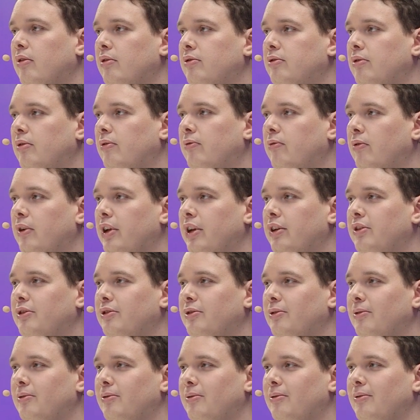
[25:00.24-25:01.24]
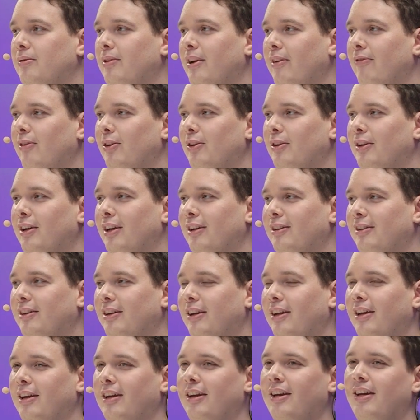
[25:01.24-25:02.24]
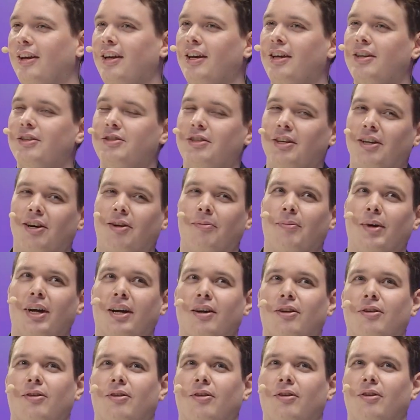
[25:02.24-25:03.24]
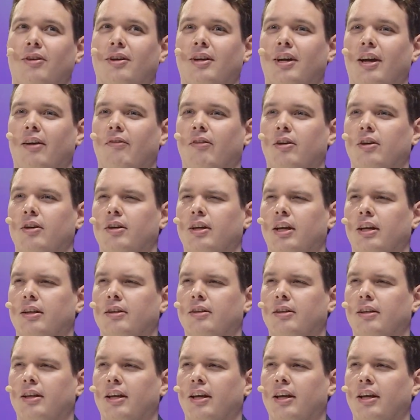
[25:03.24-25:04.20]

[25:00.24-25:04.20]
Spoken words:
also free to have a look at the Jira backlog, have a look at